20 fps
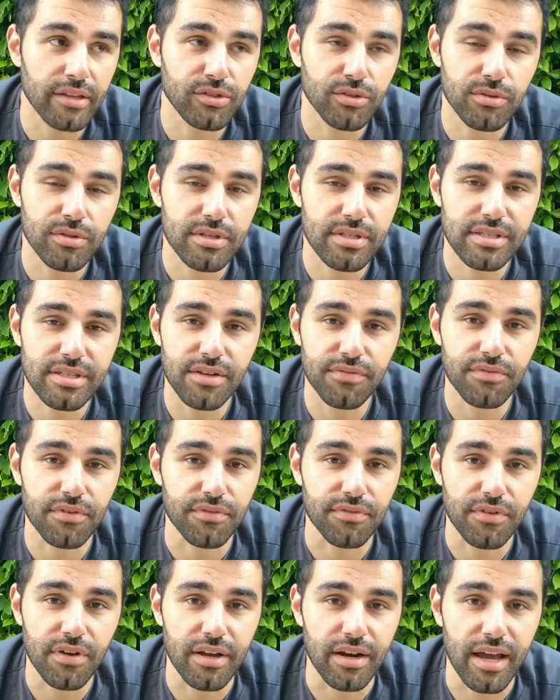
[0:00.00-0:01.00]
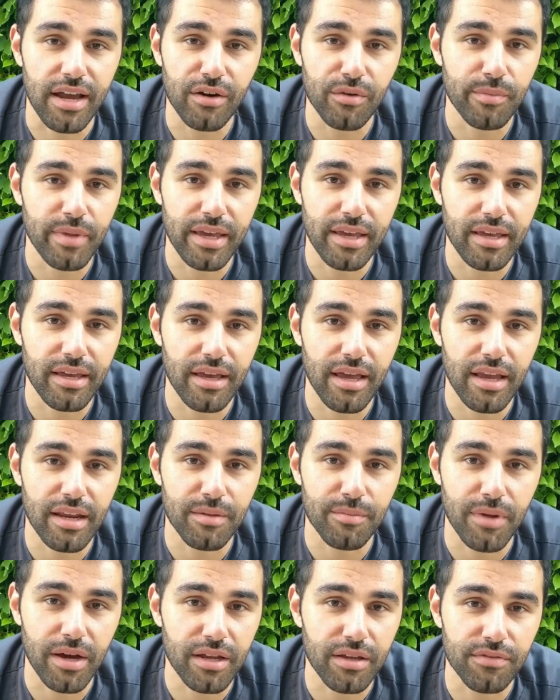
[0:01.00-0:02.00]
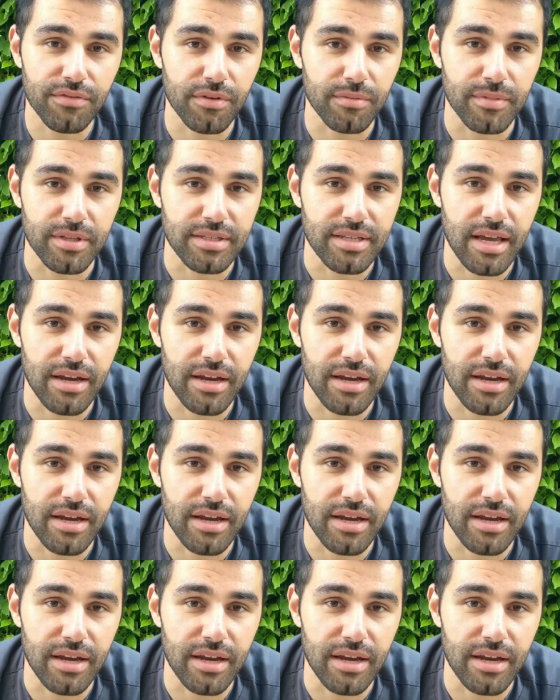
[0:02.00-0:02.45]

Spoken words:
do this stuff for fun. I don't make any money from this.